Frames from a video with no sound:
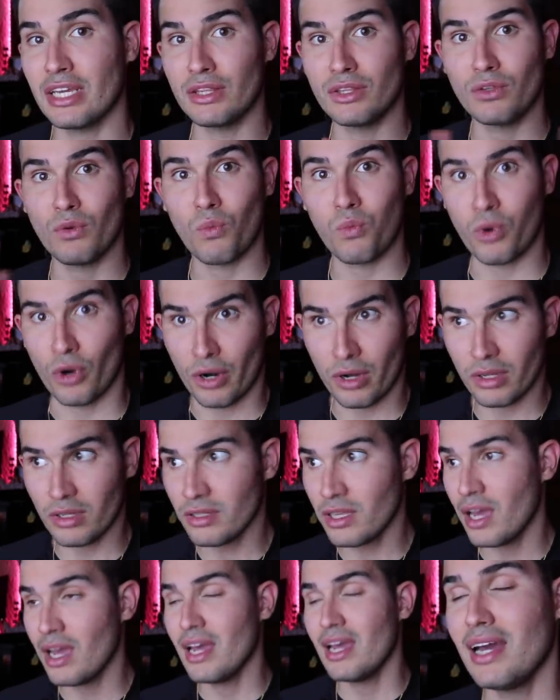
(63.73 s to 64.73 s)
in the
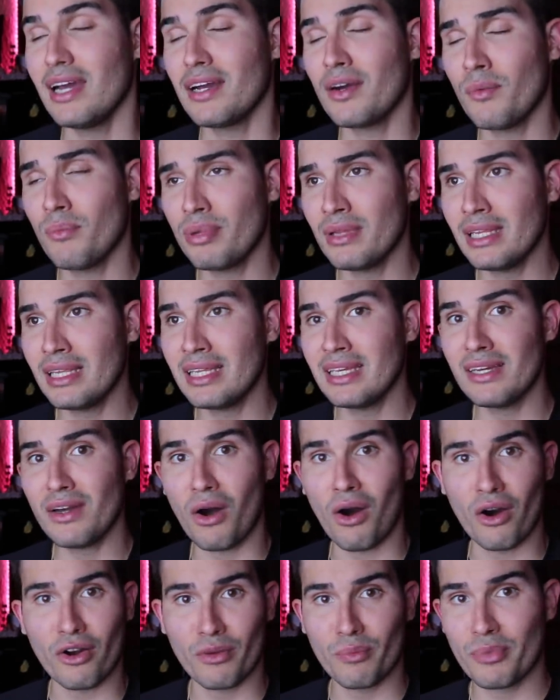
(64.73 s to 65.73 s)
world, completely
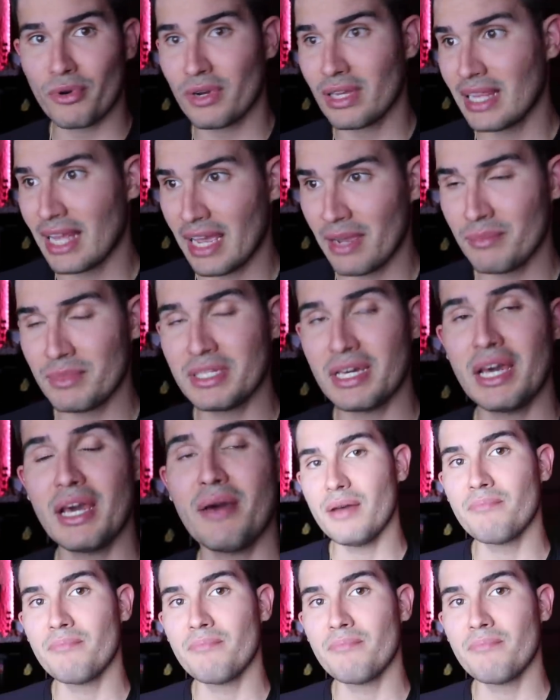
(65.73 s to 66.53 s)
auto-proclaimed,